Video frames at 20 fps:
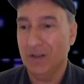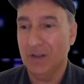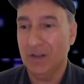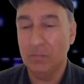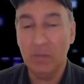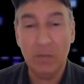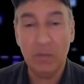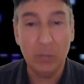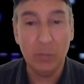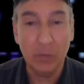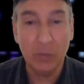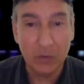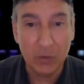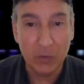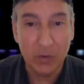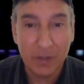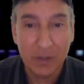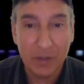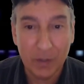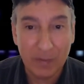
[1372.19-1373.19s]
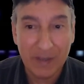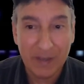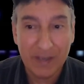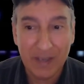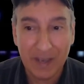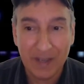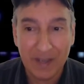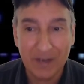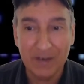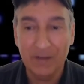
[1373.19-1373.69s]
Maybe with your help I
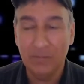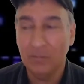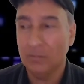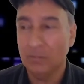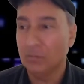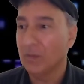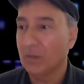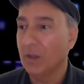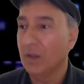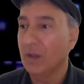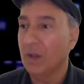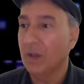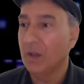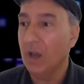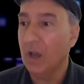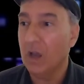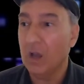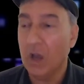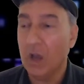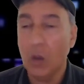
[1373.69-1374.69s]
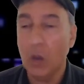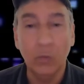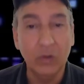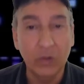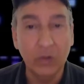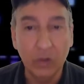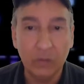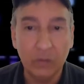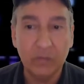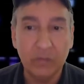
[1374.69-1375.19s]
can. I would
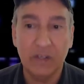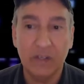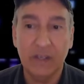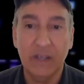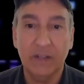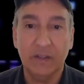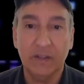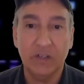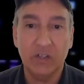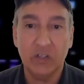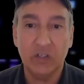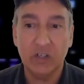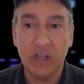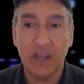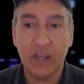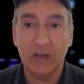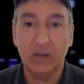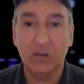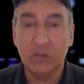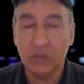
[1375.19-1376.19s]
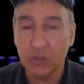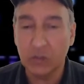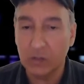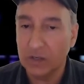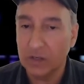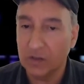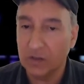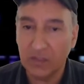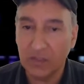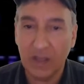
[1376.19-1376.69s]
love to get this channel to
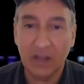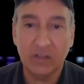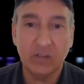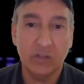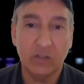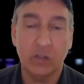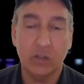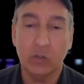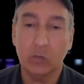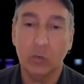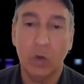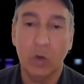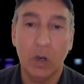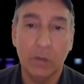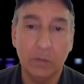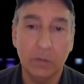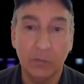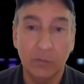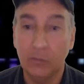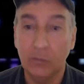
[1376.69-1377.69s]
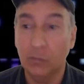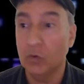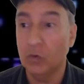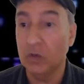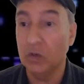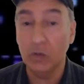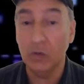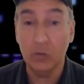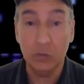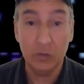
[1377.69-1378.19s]
hit 1,000 subscribers before
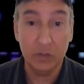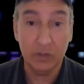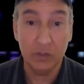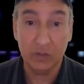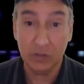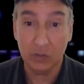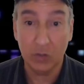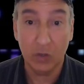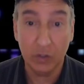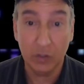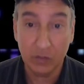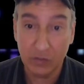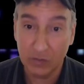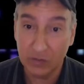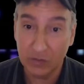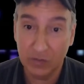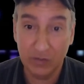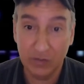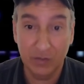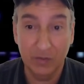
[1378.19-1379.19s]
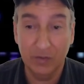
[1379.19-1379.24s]
the new year starts.